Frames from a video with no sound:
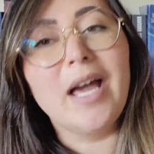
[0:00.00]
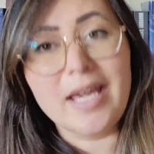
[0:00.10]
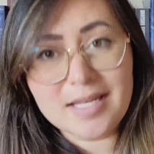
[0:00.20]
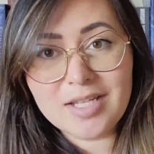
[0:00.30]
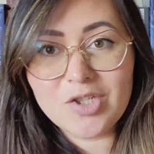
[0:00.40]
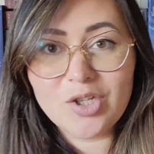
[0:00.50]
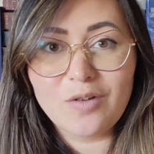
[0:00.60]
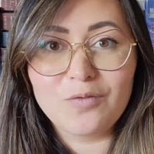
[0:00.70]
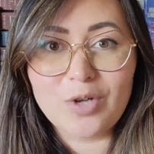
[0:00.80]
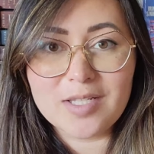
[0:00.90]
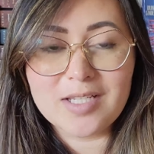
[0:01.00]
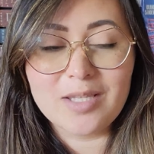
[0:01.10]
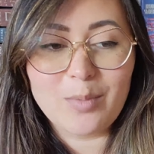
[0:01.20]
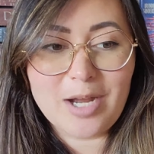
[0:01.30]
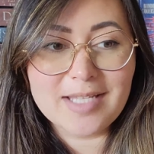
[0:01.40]
I guess I should have
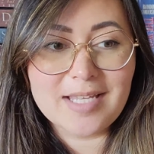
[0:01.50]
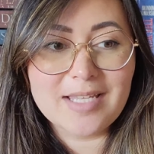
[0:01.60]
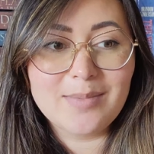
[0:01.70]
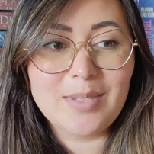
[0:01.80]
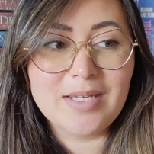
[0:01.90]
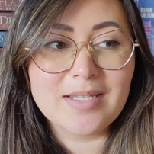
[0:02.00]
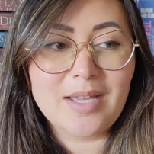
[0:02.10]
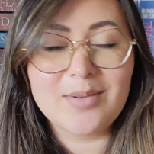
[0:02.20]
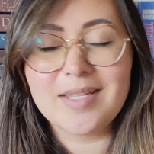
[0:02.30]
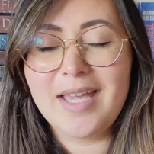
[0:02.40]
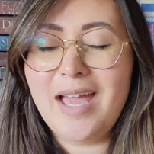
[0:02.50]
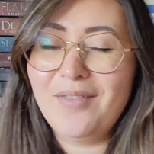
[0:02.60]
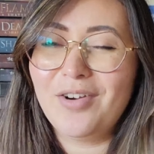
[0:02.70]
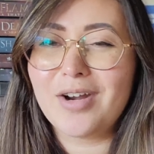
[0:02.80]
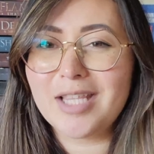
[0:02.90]
trusted the process because I was like
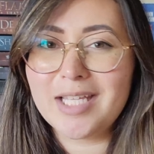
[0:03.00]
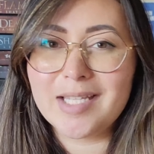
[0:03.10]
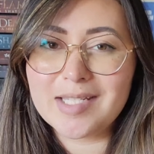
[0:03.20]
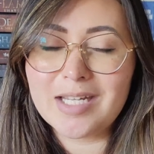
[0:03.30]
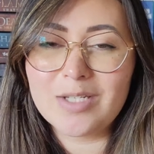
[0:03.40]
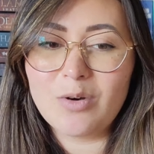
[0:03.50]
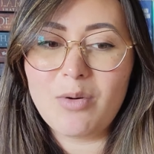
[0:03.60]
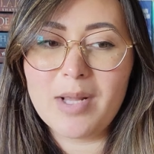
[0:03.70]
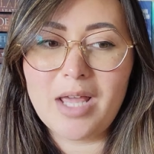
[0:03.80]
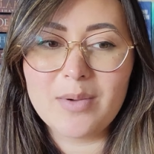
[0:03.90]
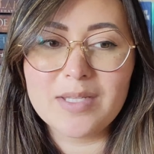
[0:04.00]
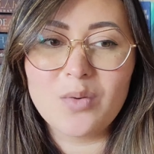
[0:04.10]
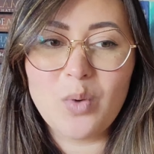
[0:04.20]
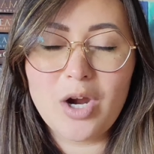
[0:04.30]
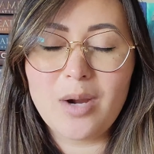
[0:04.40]
half-heartedly listening to it while I was
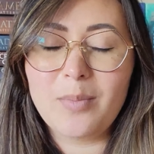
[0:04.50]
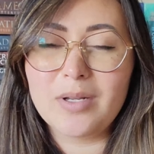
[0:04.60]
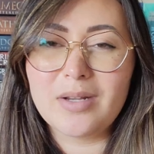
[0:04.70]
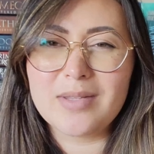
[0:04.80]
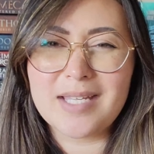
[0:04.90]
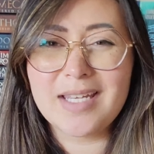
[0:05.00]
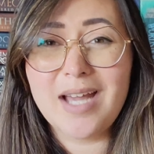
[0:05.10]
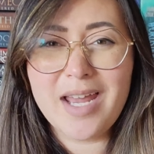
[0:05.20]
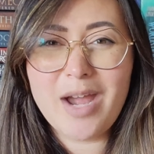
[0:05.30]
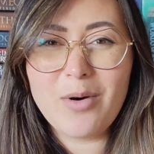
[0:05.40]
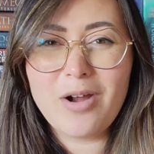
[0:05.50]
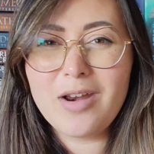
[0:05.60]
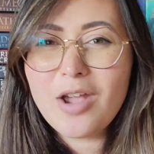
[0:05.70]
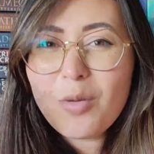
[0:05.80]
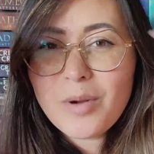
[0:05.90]
at work, but it's like a 9-hour
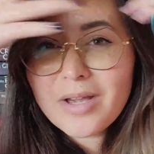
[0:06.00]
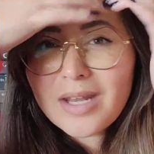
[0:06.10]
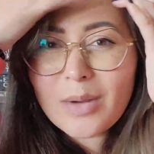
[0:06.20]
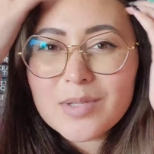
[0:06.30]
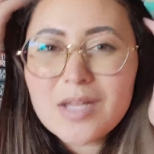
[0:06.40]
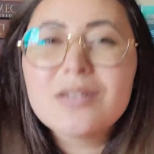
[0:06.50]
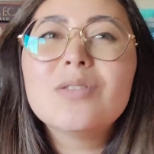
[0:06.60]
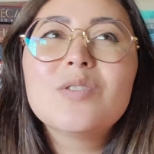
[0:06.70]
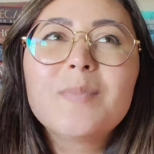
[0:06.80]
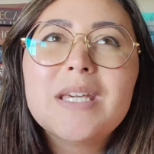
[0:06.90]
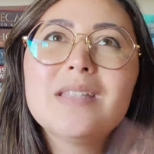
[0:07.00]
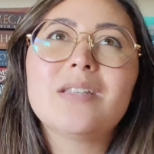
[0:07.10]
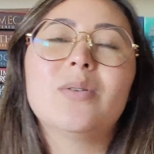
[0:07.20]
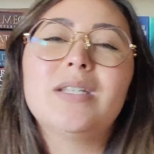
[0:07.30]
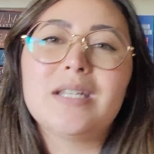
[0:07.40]
audiobook and I was on two speed,
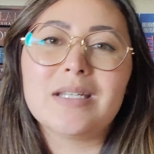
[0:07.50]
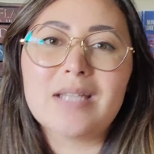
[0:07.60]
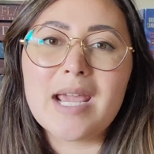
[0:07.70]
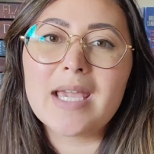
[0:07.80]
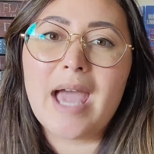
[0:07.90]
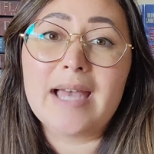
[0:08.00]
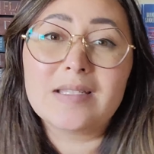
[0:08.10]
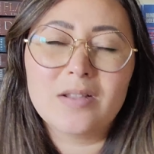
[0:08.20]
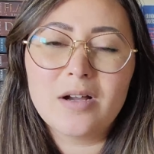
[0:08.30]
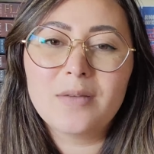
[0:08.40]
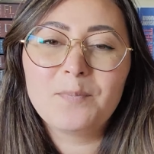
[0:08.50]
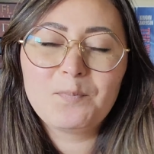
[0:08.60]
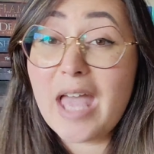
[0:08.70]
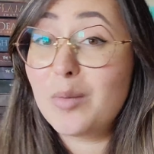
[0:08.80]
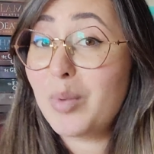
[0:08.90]
so it didn't take as long.
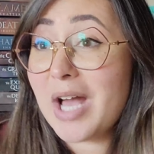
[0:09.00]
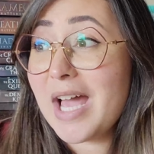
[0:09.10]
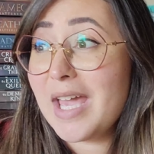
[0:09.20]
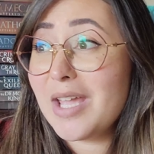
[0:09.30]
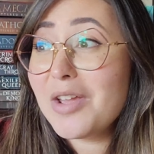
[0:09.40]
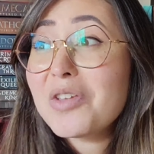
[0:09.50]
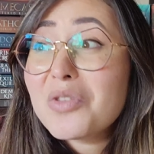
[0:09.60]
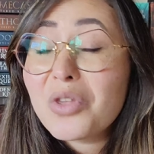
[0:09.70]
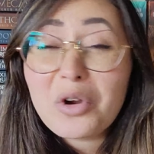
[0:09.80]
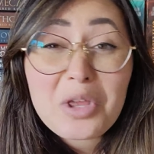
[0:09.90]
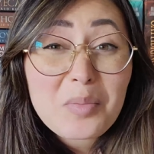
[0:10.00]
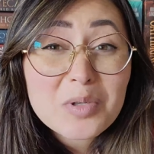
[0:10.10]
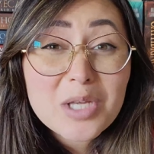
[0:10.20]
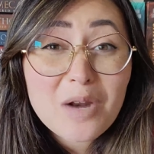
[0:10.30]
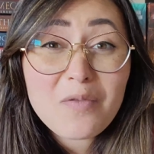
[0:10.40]
And by
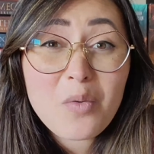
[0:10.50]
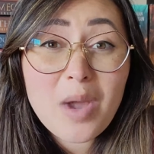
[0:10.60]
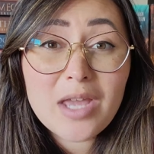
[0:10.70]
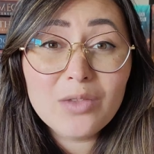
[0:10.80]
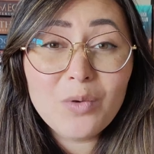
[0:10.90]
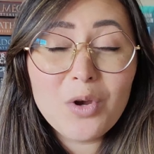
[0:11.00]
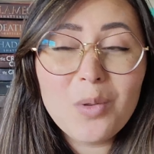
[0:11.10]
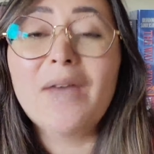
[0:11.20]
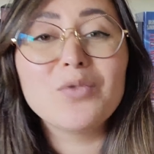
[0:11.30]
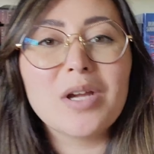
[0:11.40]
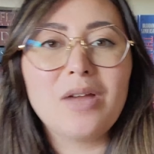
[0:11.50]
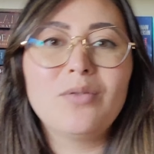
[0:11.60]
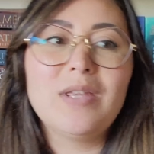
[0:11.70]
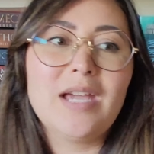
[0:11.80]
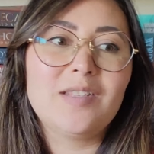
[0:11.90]
30% of the way through, after it got
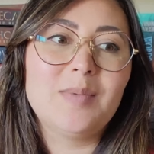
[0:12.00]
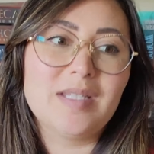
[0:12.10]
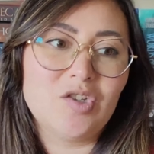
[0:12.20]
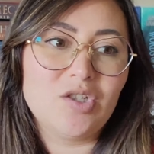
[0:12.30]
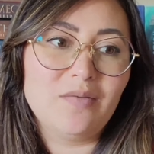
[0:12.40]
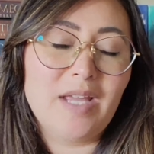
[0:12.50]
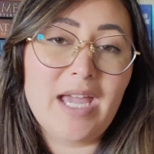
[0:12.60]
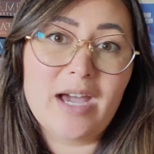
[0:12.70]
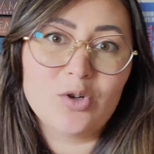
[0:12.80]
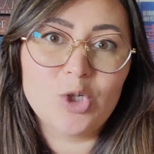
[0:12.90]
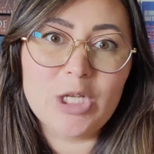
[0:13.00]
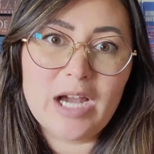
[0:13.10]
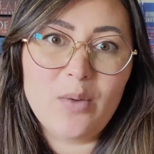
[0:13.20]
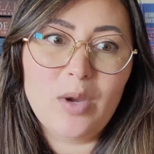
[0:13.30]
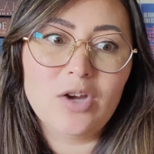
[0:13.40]
through the exposition of like how she
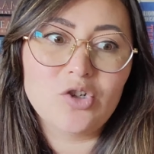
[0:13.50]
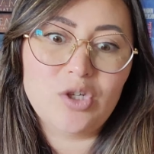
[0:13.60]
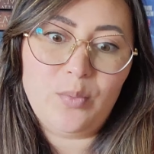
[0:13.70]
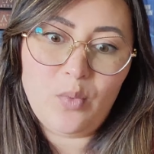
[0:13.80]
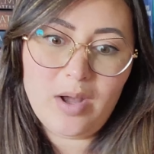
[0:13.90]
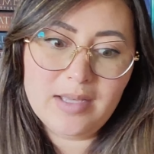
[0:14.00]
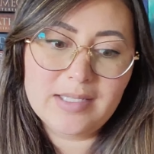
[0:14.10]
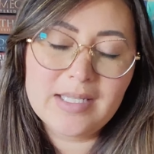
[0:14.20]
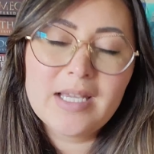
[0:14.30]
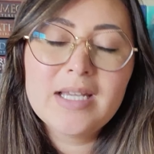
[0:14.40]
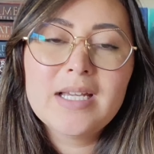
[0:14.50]
got where she was,